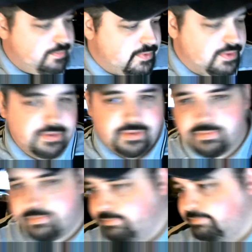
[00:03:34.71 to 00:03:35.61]
so
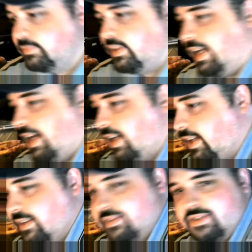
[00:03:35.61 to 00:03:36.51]
I had
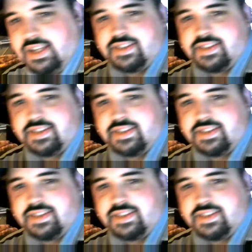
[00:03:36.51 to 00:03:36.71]
a chance